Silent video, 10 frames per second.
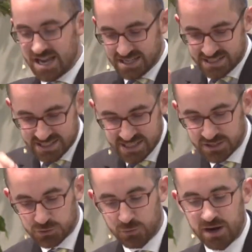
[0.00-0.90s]

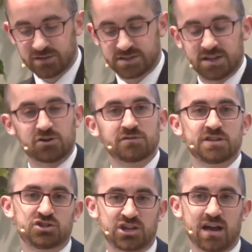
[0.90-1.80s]
sits right at the center of
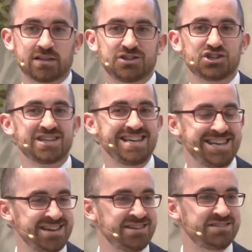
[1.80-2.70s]
this challenge.
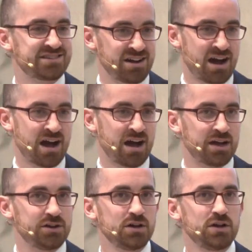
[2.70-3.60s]
Is
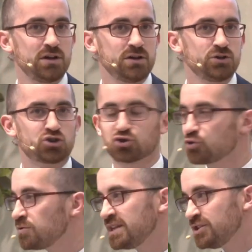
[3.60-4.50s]
God
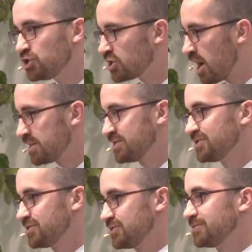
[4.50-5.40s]
truly
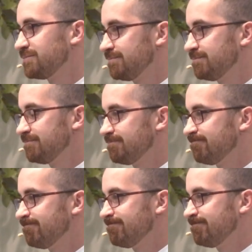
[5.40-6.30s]
just?
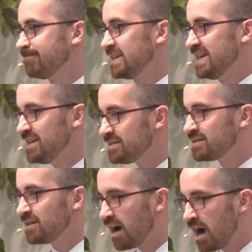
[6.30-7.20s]
Is
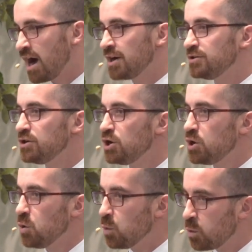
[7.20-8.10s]
God
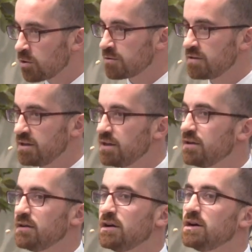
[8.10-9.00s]
worthy
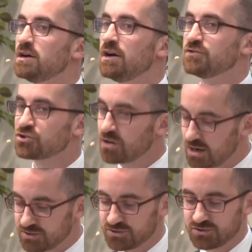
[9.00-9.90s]
of
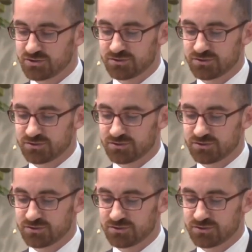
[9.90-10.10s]
trust?